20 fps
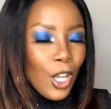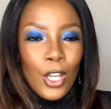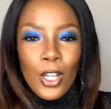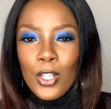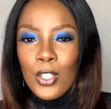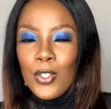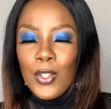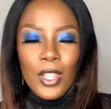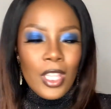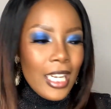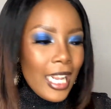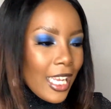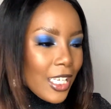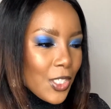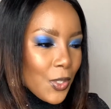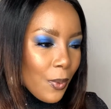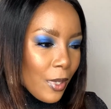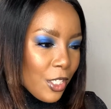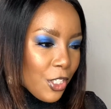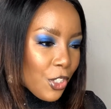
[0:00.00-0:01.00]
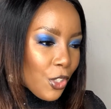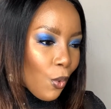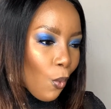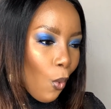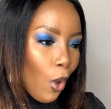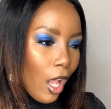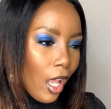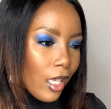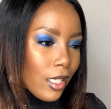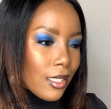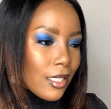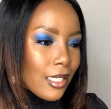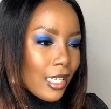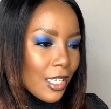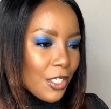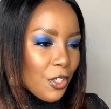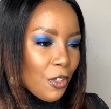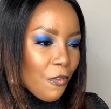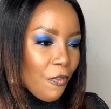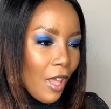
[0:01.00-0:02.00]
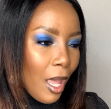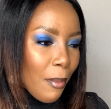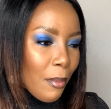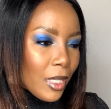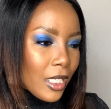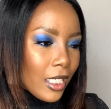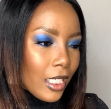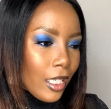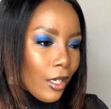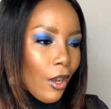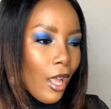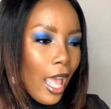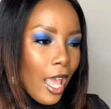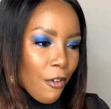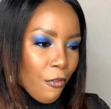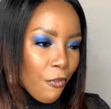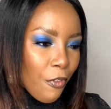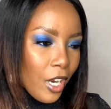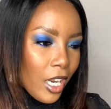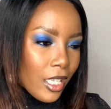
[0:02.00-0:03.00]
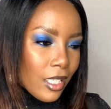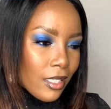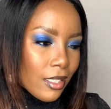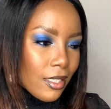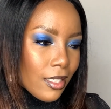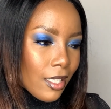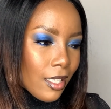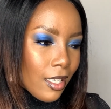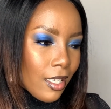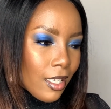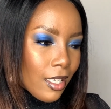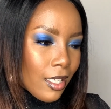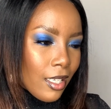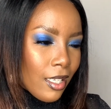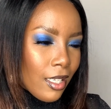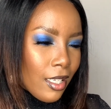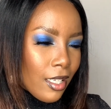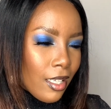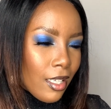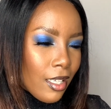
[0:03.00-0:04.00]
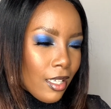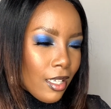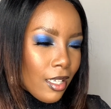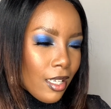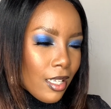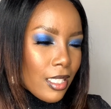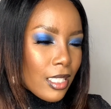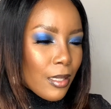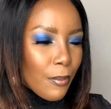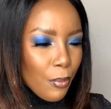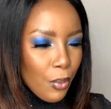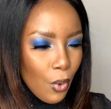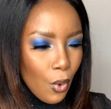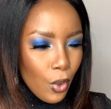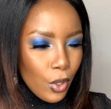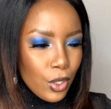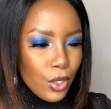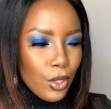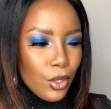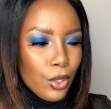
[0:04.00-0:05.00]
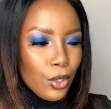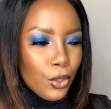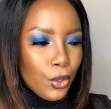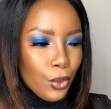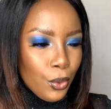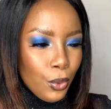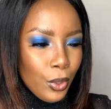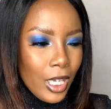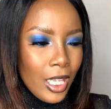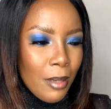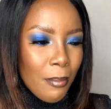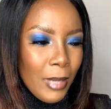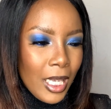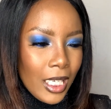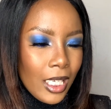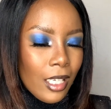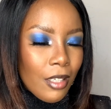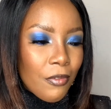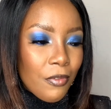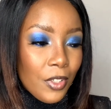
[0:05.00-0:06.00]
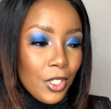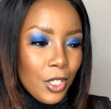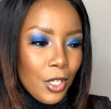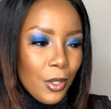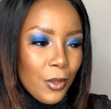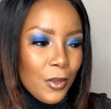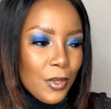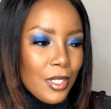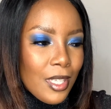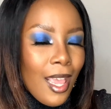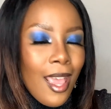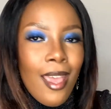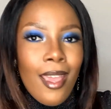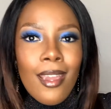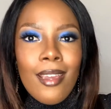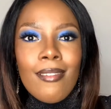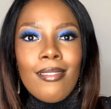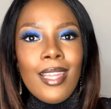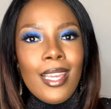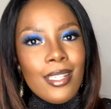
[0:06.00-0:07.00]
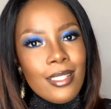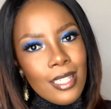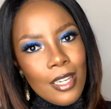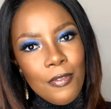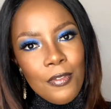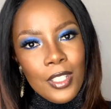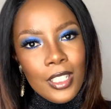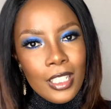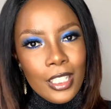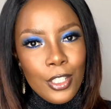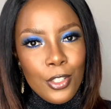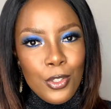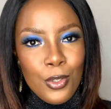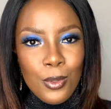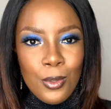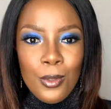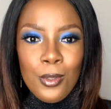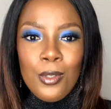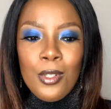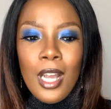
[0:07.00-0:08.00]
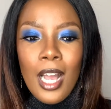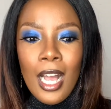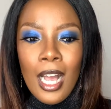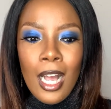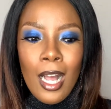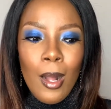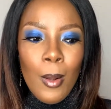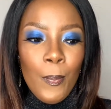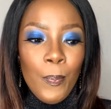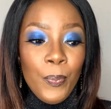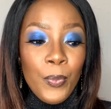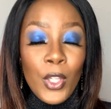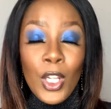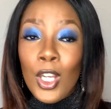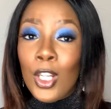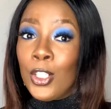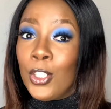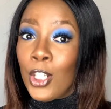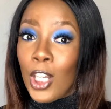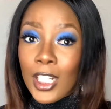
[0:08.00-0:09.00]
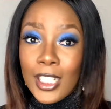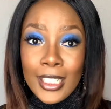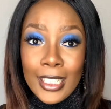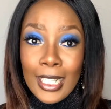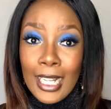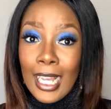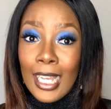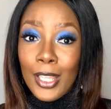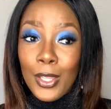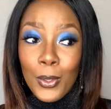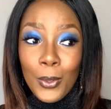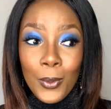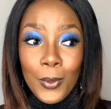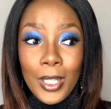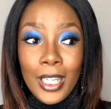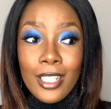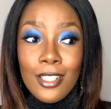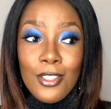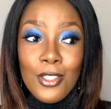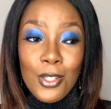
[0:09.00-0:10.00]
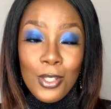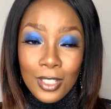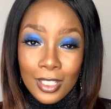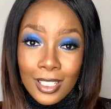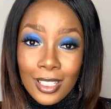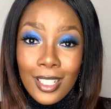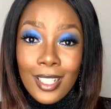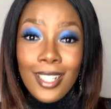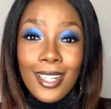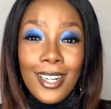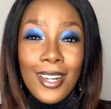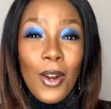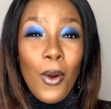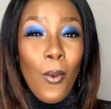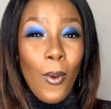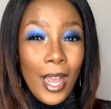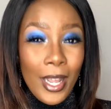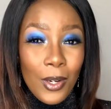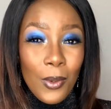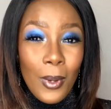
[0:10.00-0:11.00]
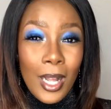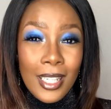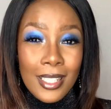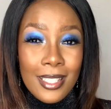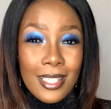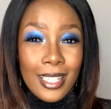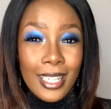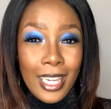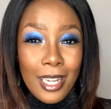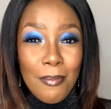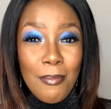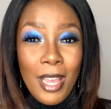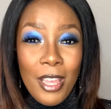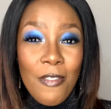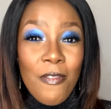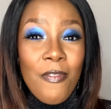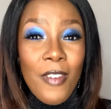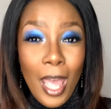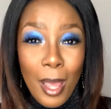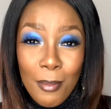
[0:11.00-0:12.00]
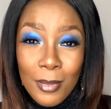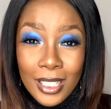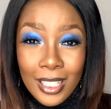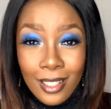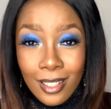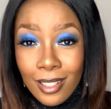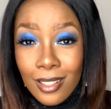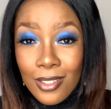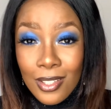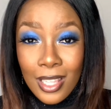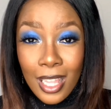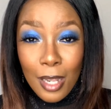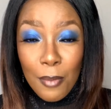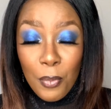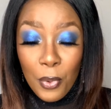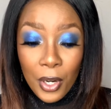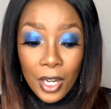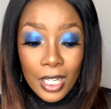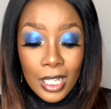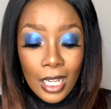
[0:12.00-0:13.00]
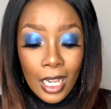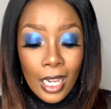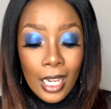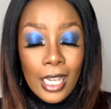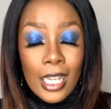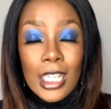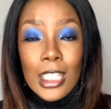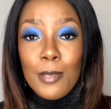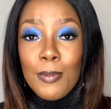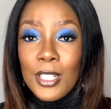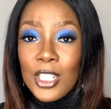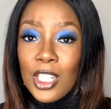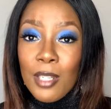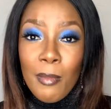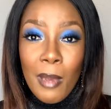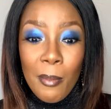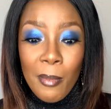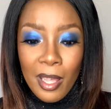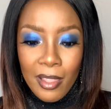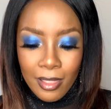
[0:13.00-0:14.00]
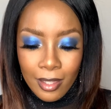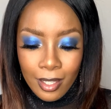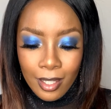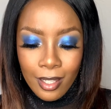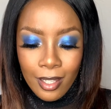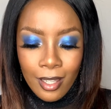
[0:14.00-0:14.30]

So the next question was, does your family and friends support you in making videos? They definitely do. Not gonna lie though, it took quite a while to get my family to that point, especially my mother.